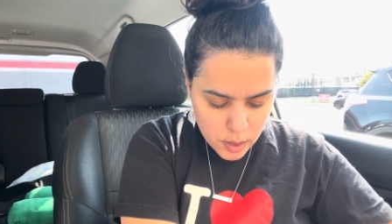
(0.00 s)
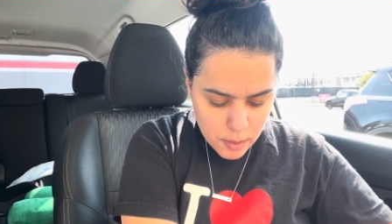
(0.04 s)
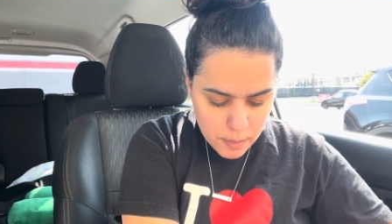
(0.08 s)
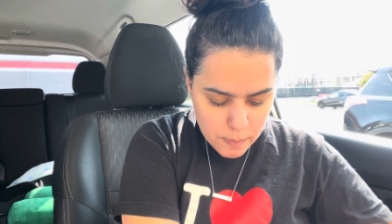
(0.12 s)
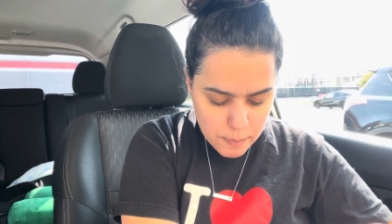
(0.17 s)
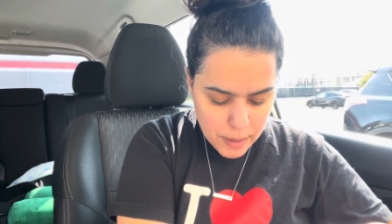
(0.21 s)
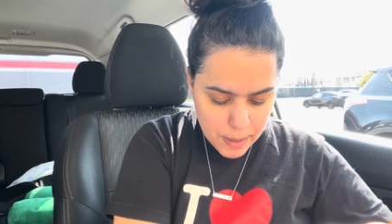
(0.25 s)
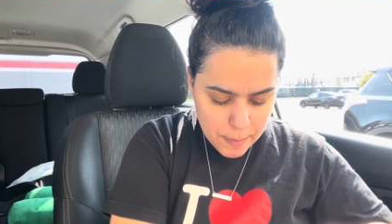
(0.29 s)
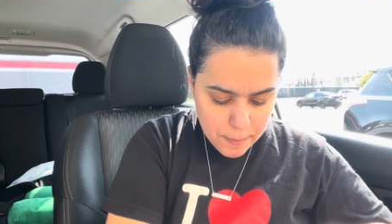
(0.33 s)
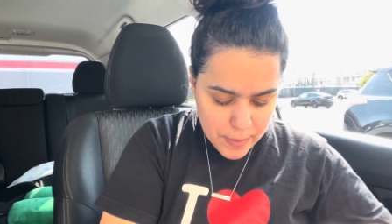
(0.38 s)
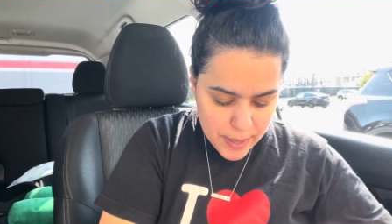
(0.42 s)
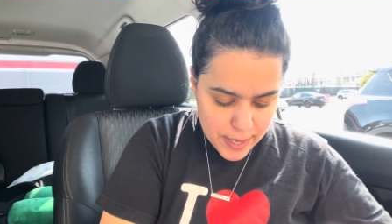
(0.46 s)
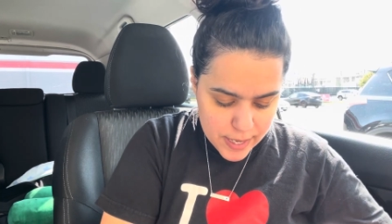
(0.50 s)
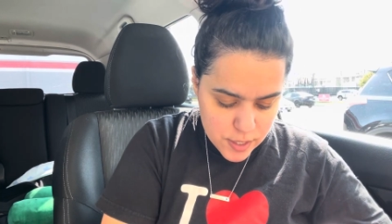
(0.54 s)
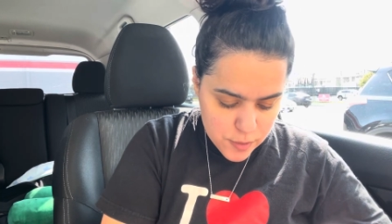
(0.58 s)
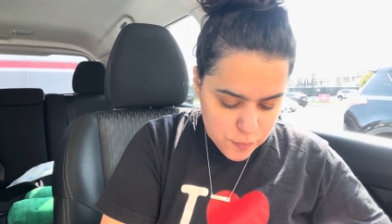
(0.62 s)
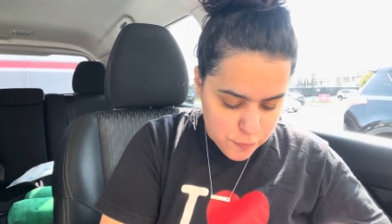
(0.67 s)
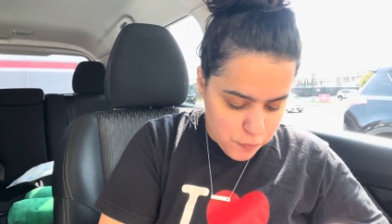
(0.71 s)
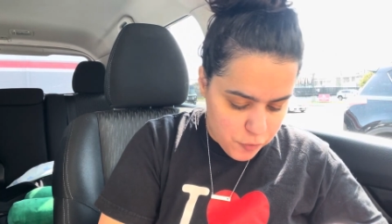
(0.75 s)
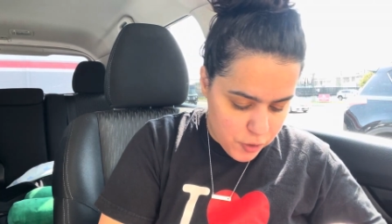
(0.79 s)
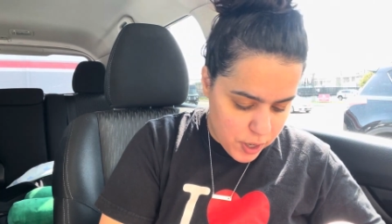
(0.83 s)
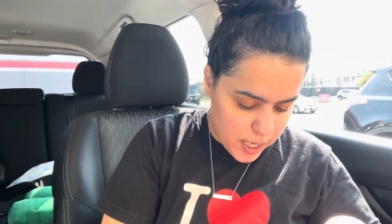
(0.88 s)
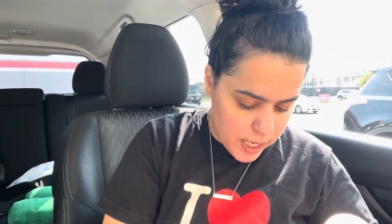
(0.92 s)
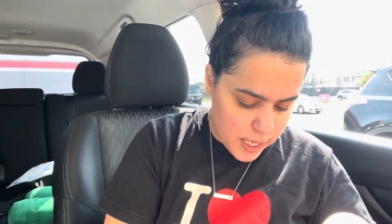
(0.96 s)
My best
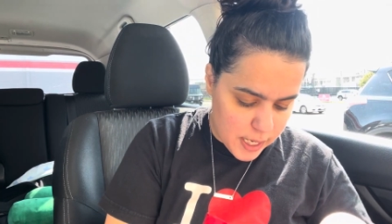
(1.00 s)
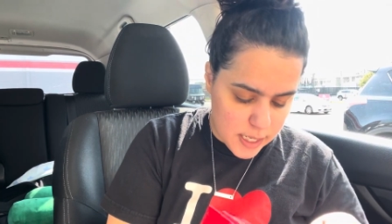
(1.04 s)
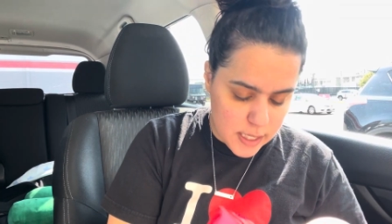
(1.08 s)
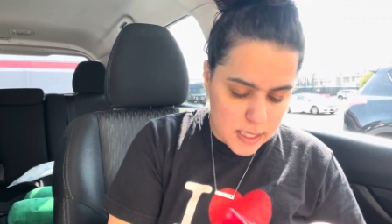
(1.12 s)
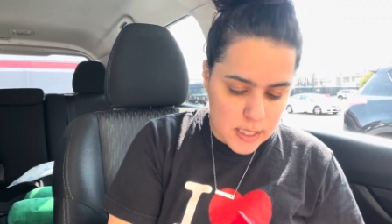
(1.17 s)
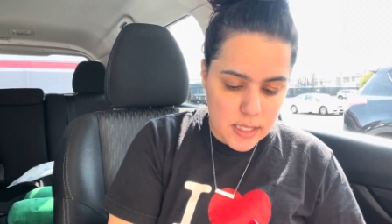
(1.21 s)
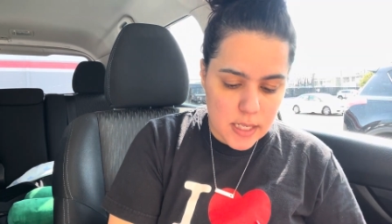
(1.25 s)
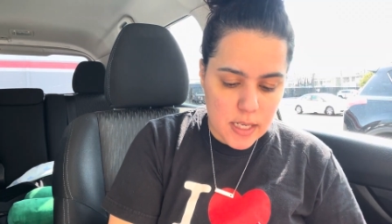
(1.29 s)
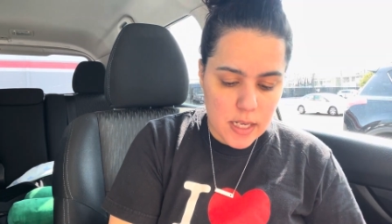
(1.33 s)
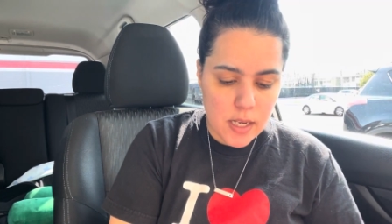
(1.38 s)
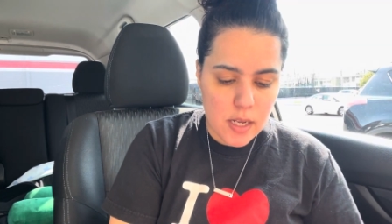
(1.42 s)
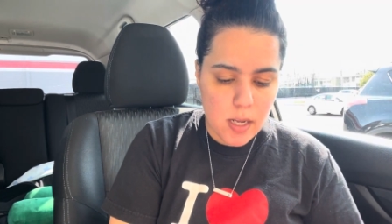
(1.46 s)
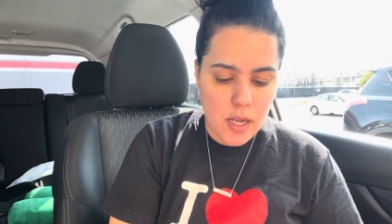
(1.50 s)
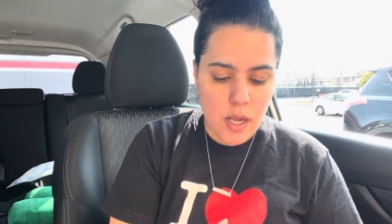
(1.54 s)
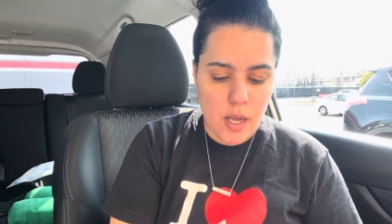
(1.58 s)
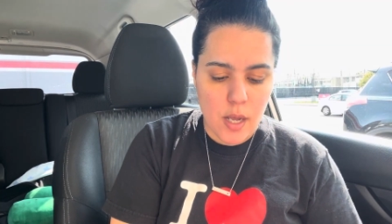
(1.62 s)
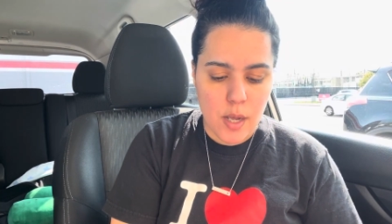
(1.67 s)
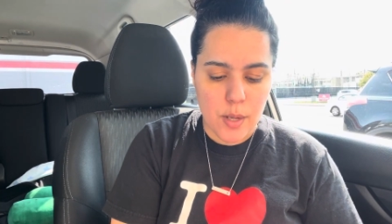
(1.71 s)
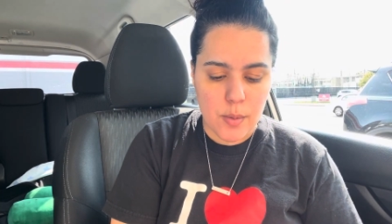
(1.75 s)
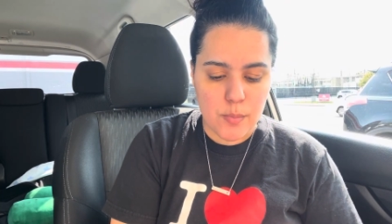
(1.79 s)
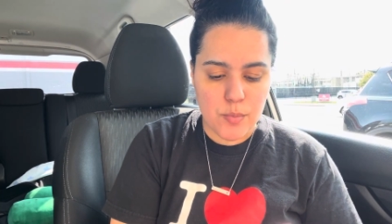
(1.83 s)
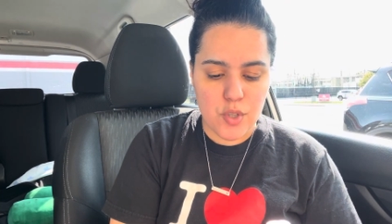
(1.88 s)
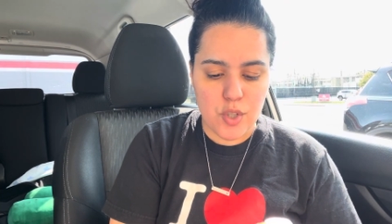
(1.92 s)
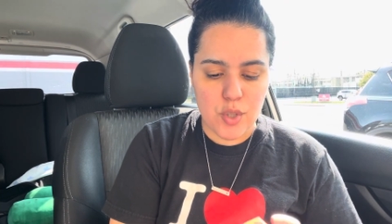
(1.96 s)
friend,
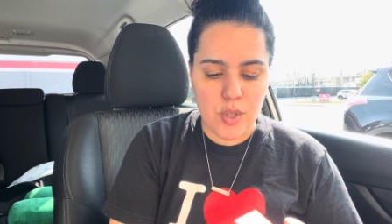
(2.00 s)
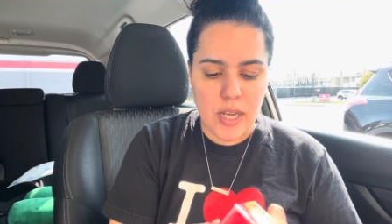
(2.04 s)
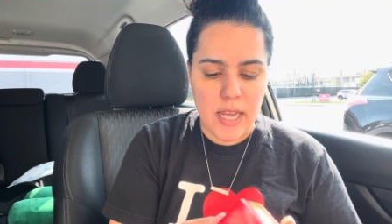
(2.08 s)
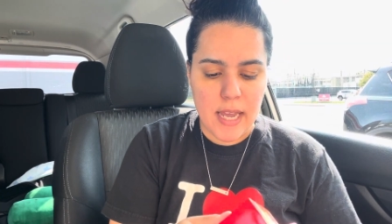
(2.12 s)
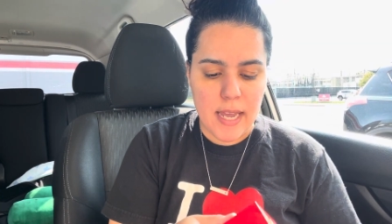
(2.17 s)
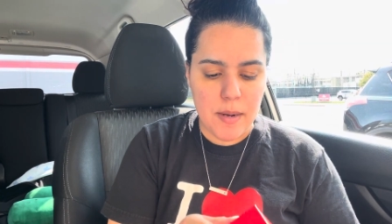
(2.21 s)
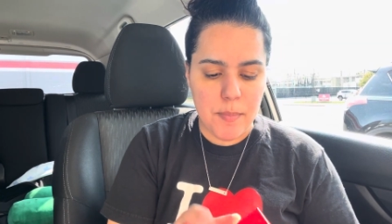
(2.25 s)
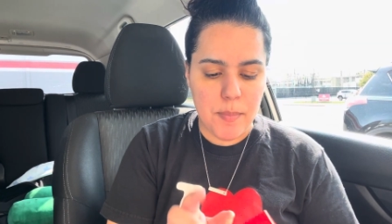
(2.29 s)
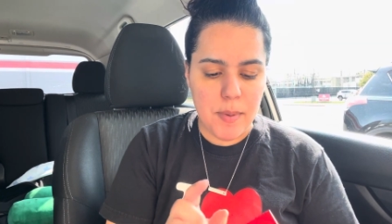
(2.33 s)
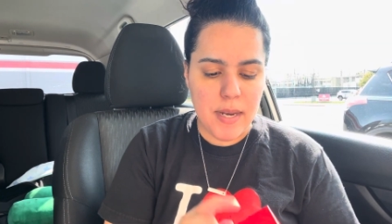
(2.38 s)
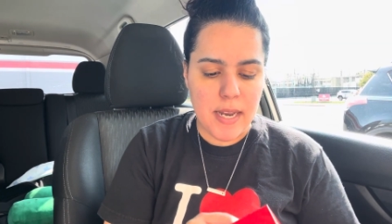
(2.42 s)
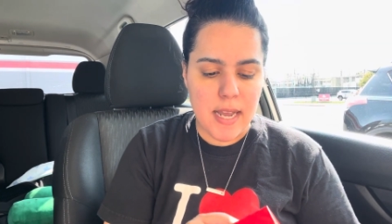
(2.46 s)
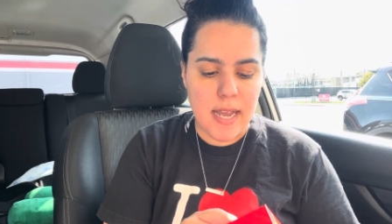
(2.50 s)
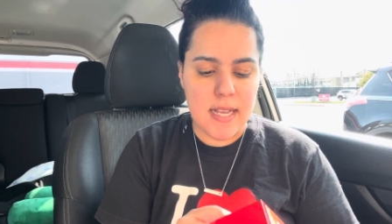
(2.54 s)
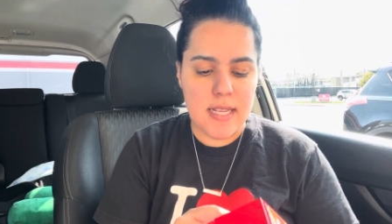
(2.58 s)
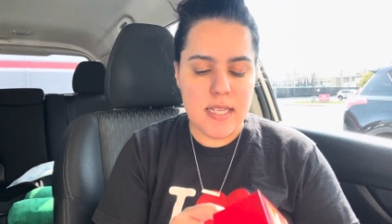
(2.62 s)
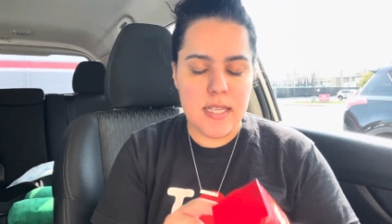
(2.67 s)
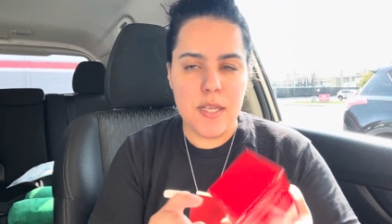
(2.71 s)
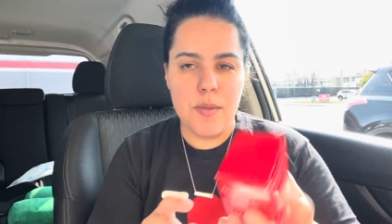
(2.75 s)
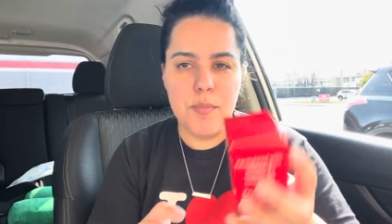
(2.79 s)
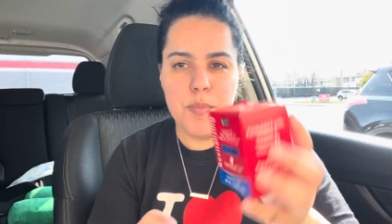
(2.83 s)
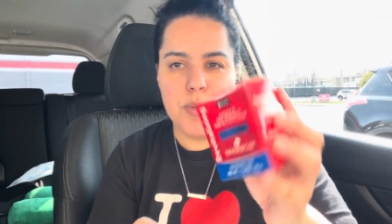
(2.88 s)
um, she had been asking